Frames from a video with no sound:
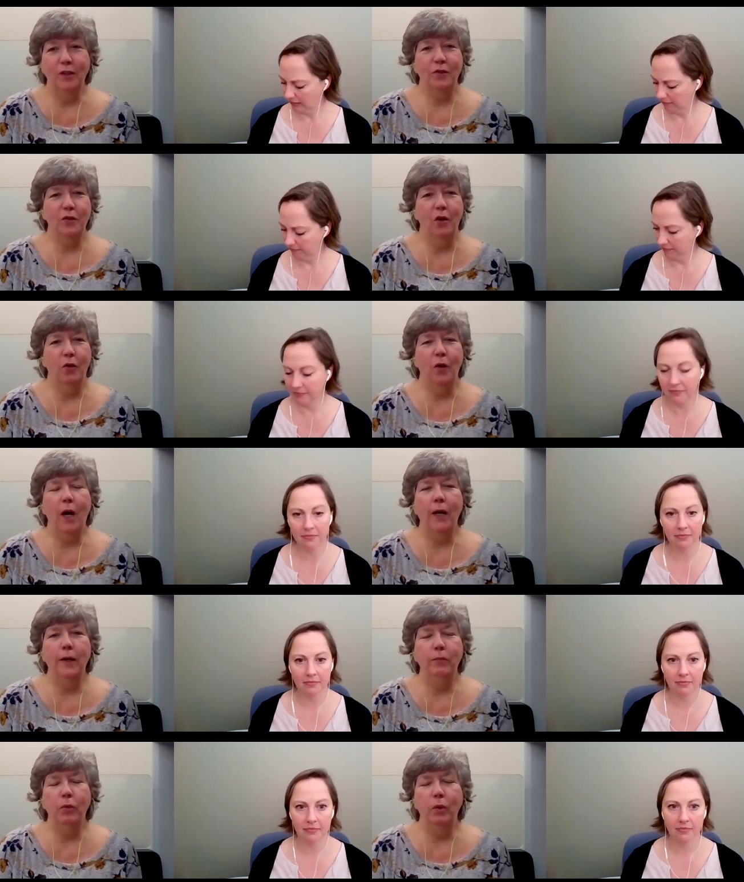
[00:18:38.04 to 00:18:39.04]
Speaker 1: so
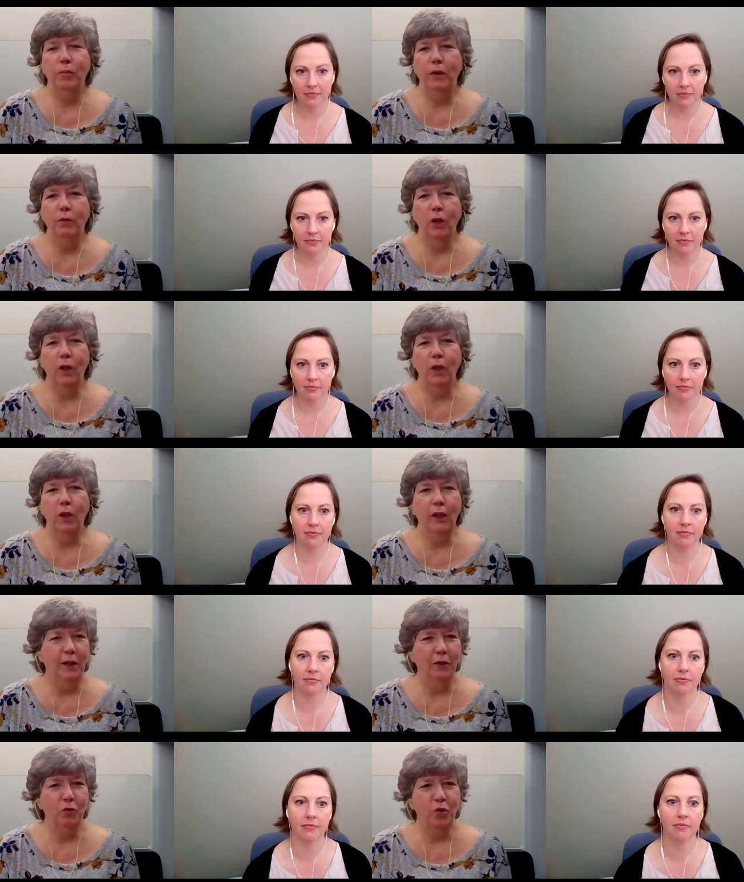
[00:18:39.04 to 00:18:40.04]
I would be
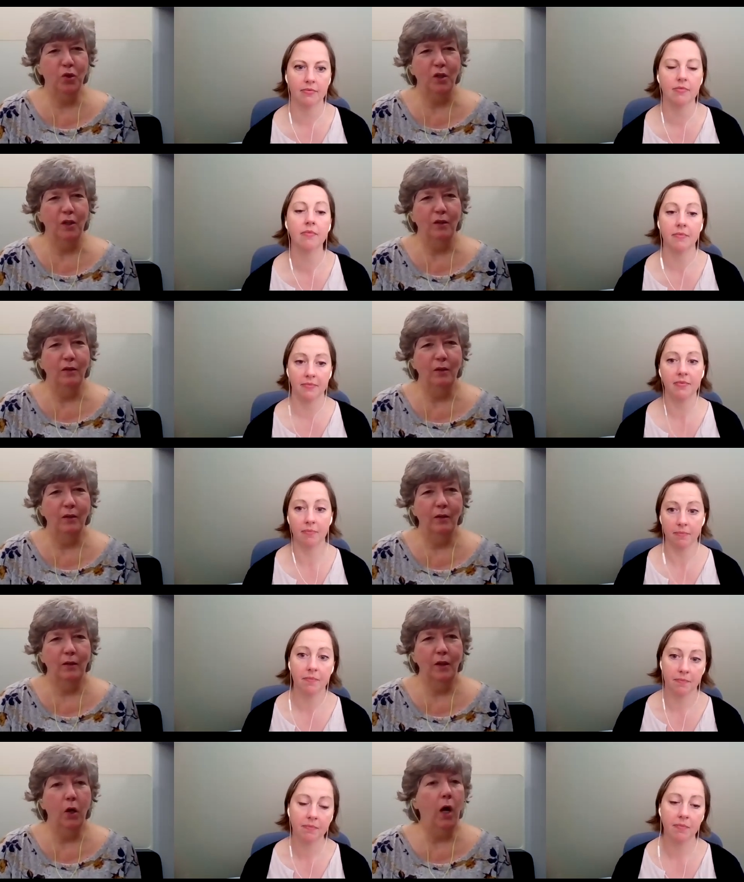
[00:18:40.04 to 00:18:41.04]
really interested.
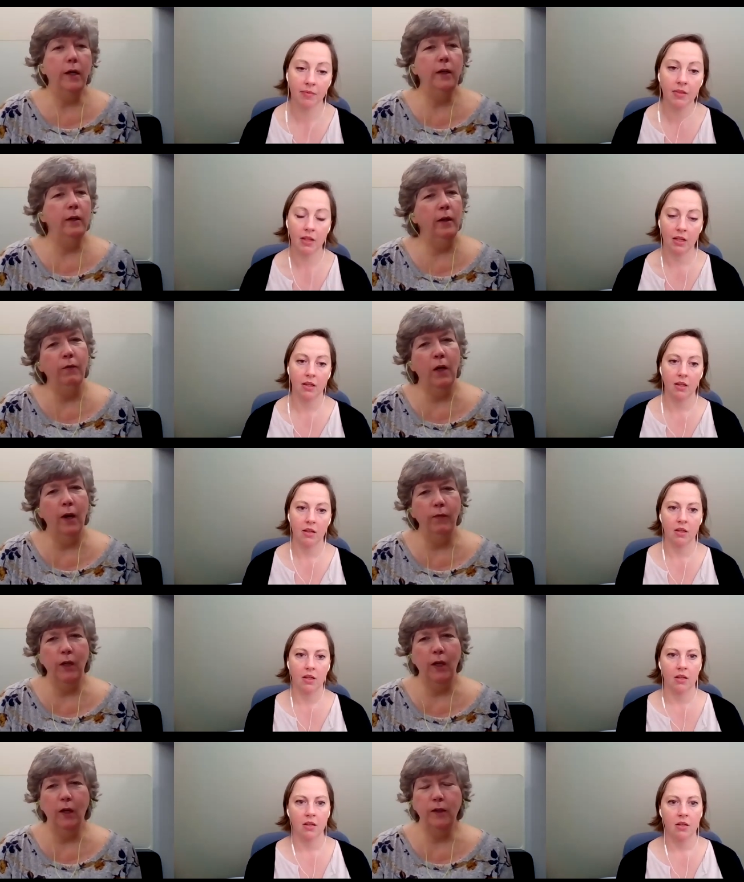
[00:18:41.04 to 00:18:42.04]
You know, I didn't even have
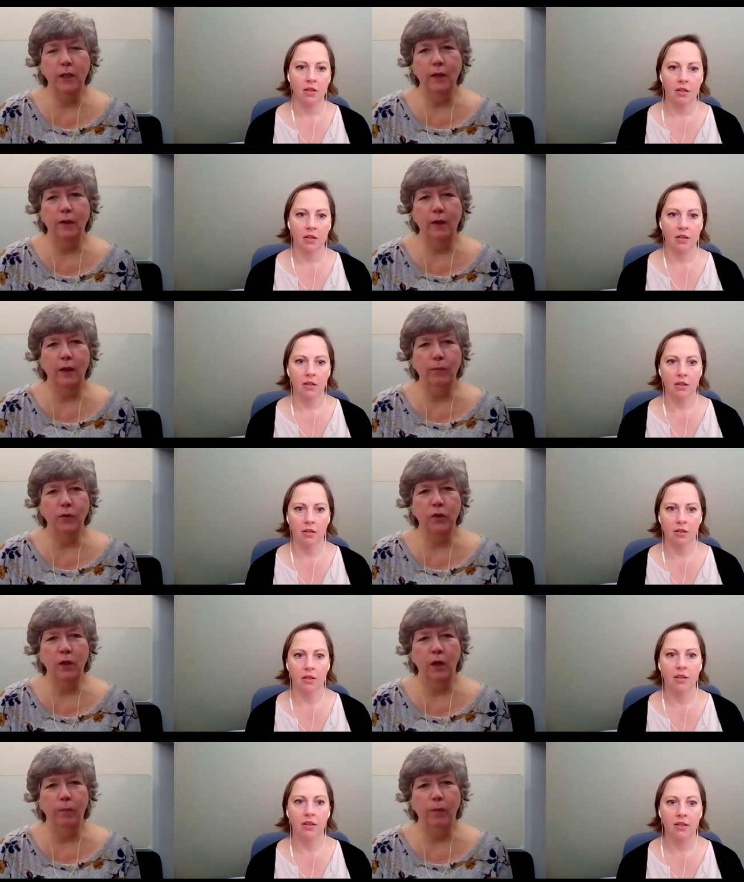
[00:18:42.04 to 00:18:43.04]
any idea that he was in
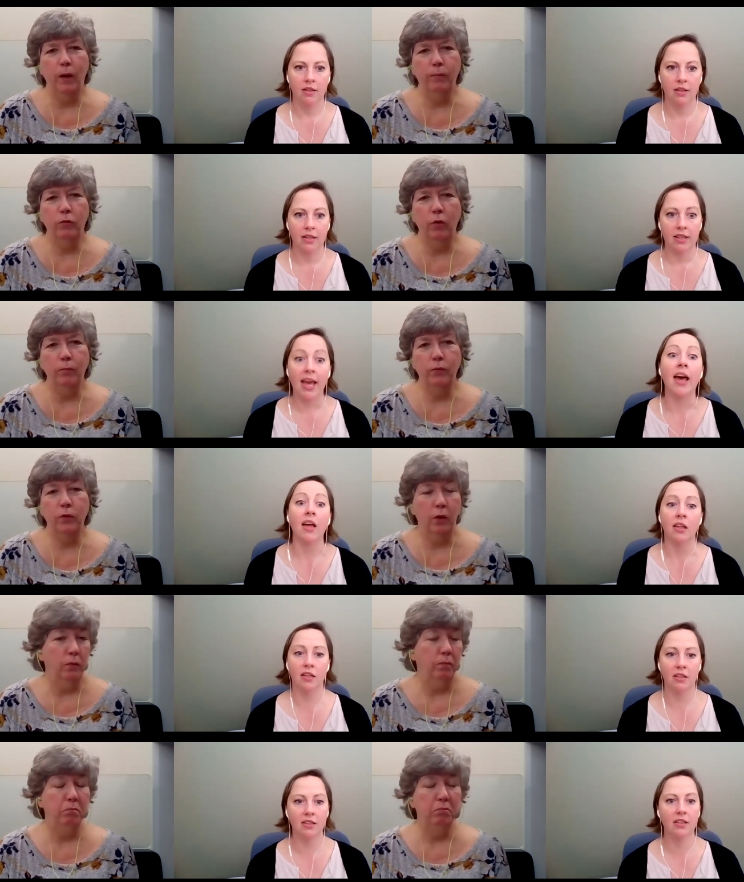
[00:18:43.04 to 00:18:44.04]
a hip hop group.
Speaker 2: So.
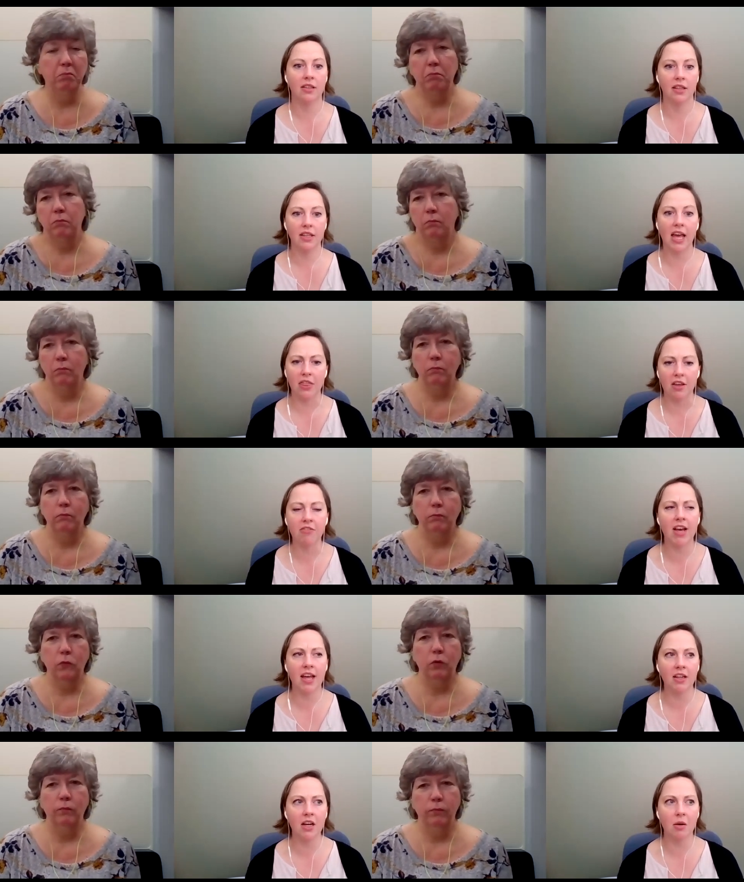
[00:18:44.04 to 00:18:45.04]
Yeah, yeah,
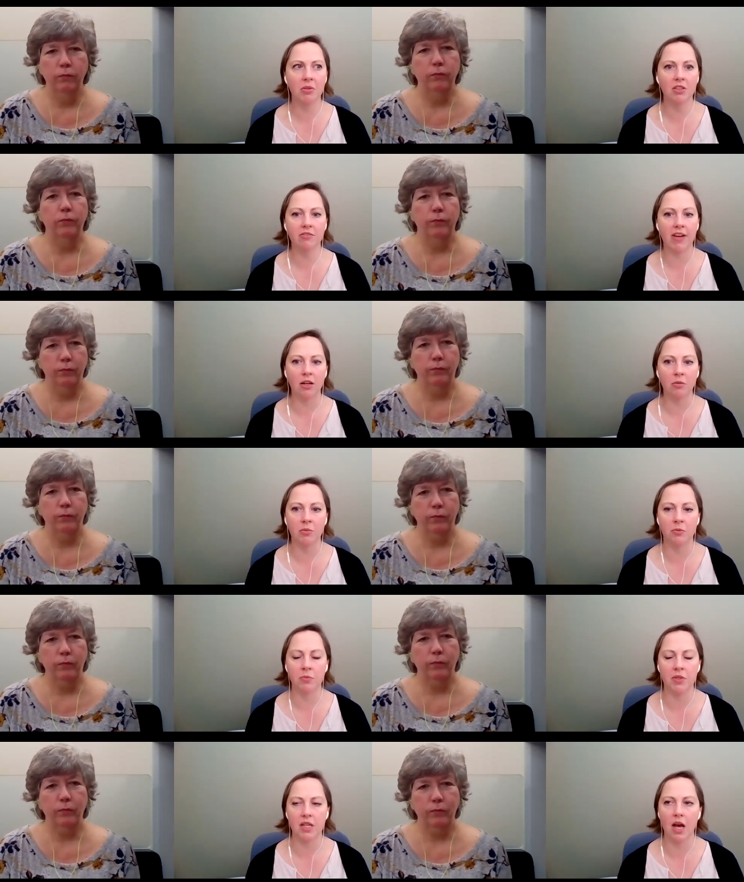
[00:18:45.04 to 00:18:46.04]
they've got a couple of
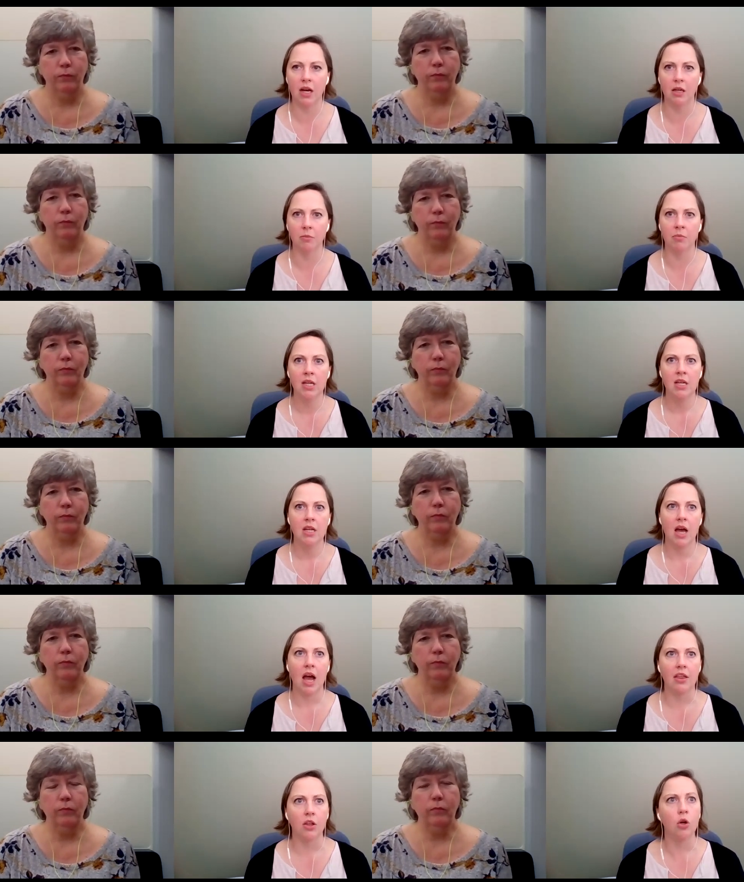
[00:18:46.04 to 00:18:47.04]
albums. Um,
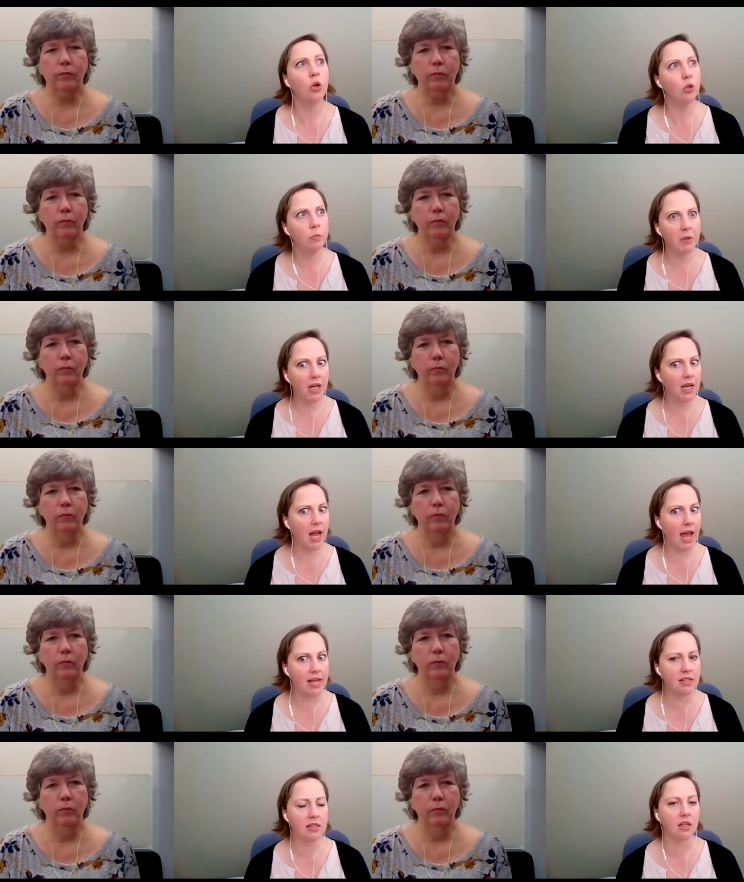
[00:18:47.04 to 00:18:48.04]

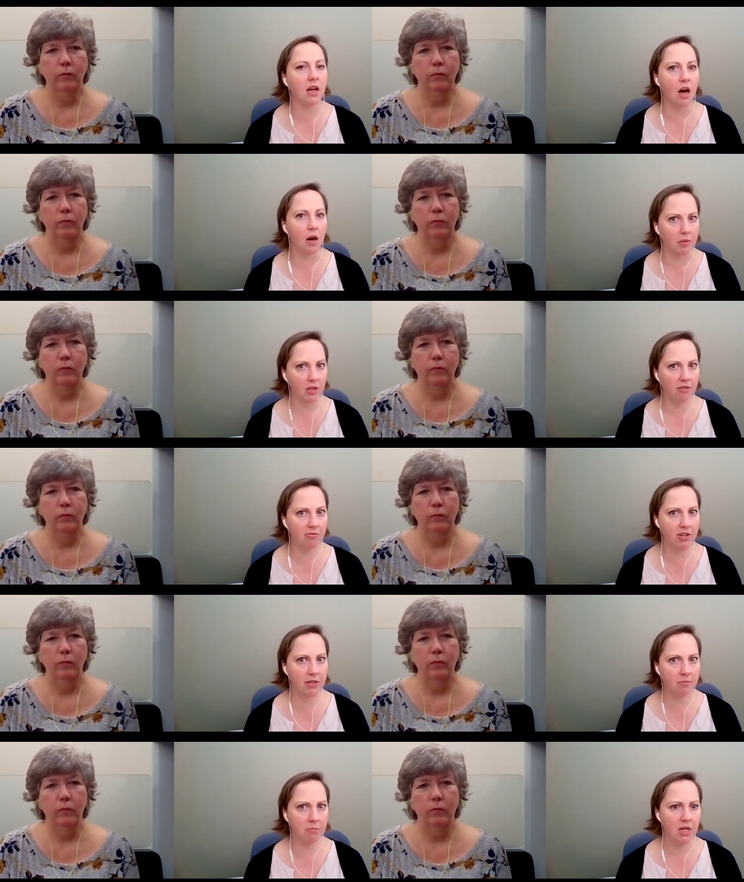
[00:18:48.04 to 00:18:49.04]
Hoopla has a couple
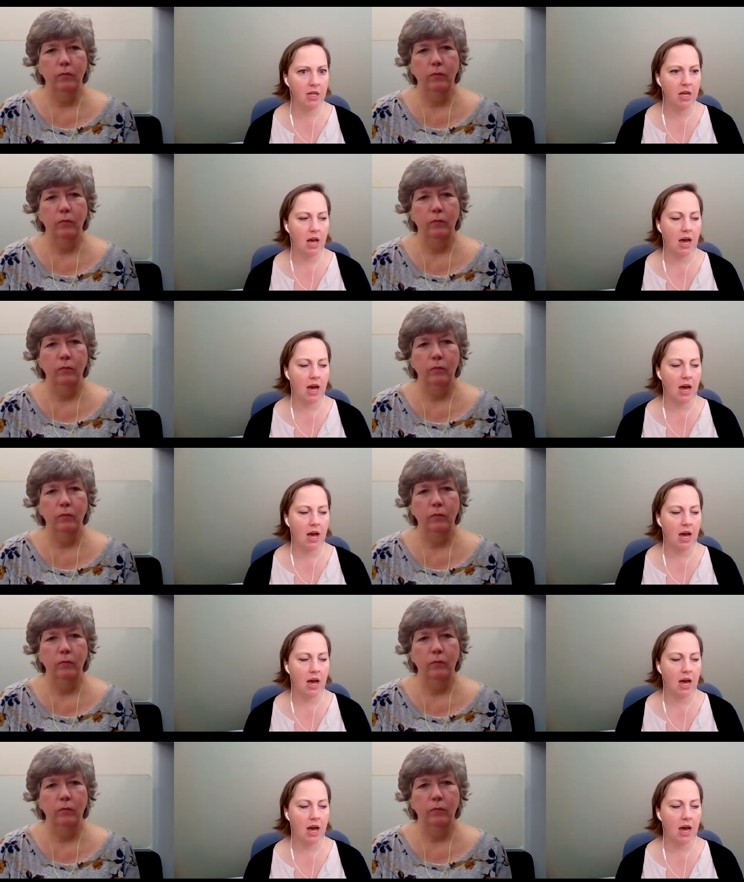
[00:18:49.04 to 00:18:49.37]
of them.